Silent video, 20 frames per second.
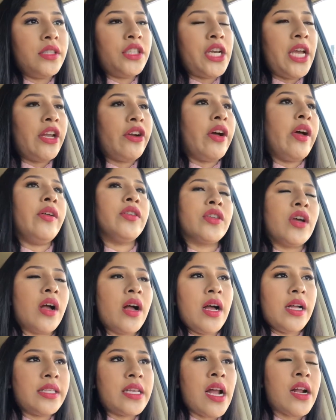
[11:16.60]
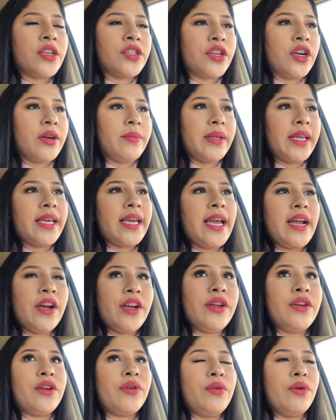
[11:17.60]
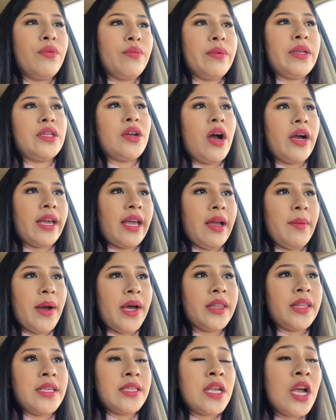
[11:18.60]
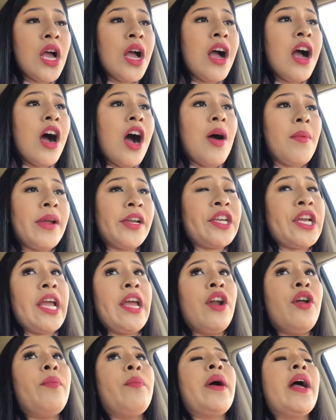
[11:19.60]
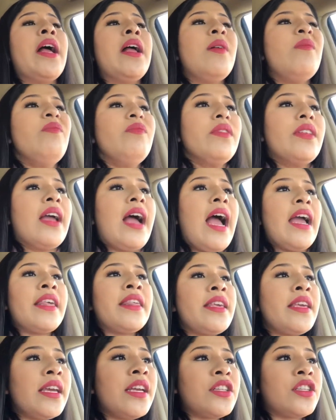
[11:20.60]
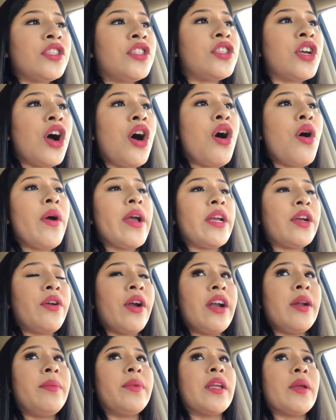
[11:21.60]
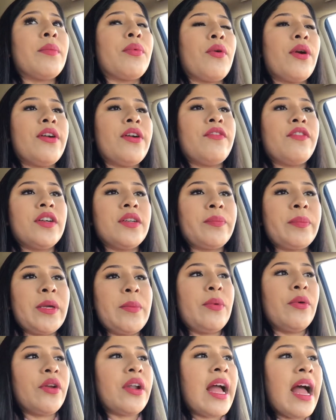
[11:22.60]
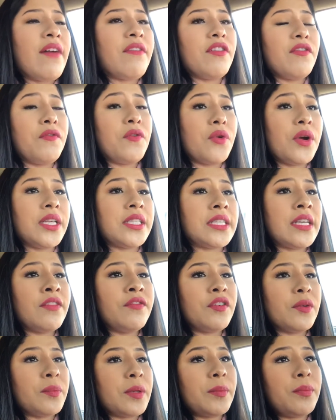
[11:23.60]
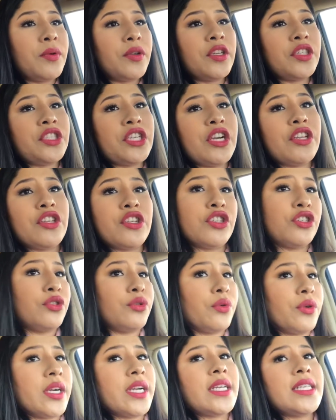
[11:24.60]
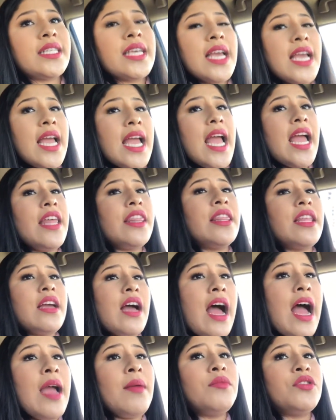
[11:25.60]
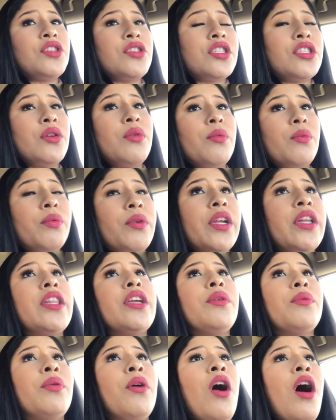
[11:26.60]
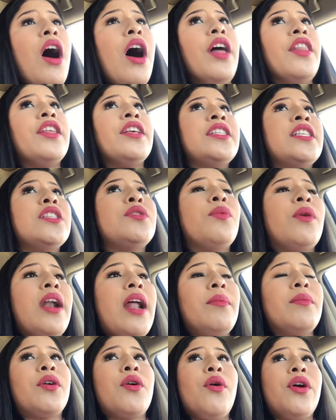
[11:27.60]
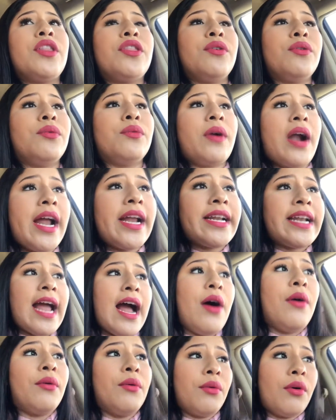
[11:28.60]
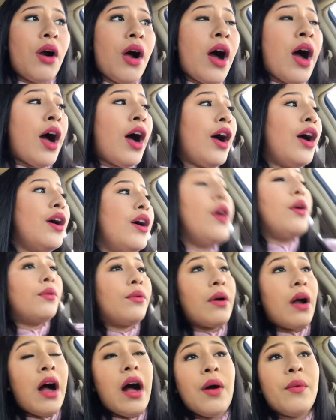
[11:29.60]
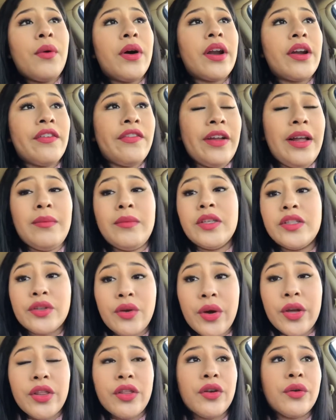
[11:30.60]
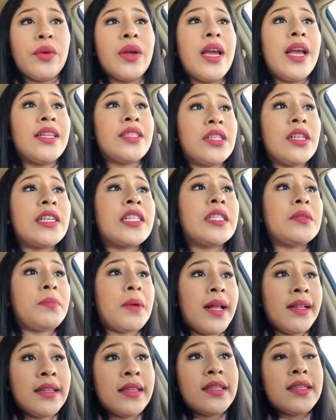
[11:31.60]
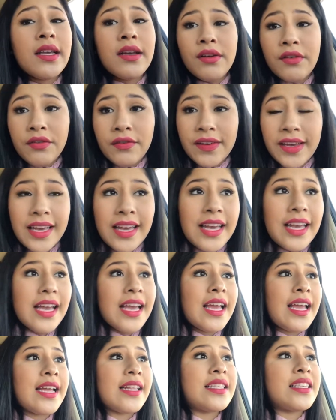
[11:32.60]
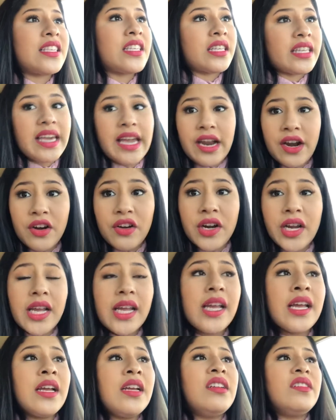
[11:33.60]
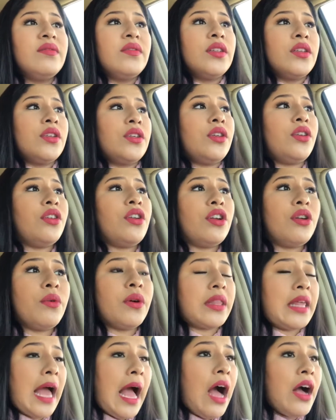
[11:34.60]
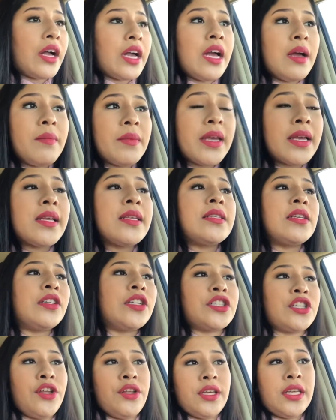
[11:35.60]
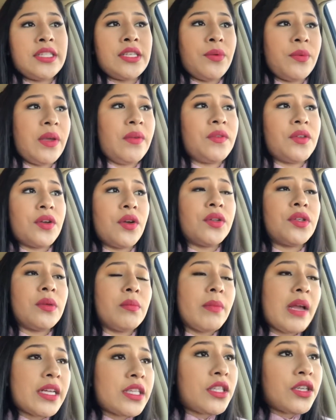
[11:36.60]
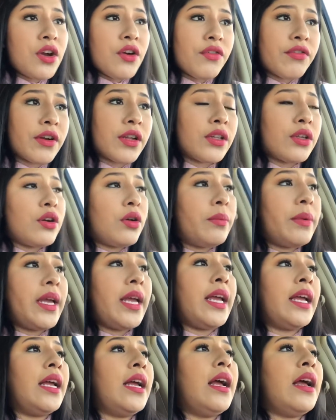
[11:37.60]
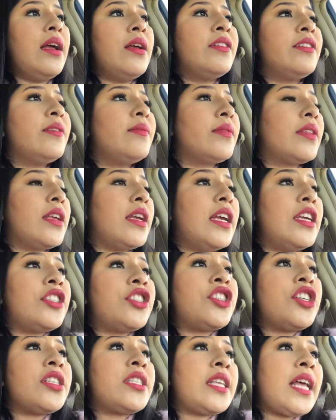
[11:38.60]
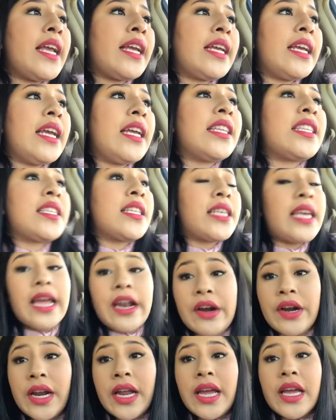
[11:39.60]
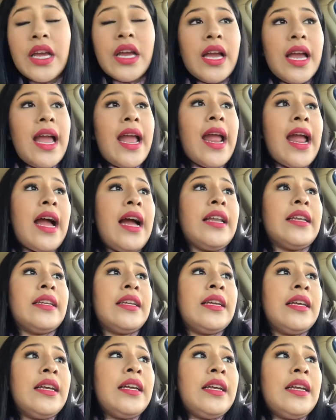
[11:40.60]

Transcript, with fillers: channel I'll, ta- I'll text her and be like hey are you cool with me talking about this on my channel but I think it's so incredibly important for people to have a voice and for people to share their stories and I'm just really raw this is what I'm going through right now raw raw what our family's going through it's expensive it's scary you don't know what the outcome is they're telling us that we have to go to Mexico for a little bit it's just like it's scary and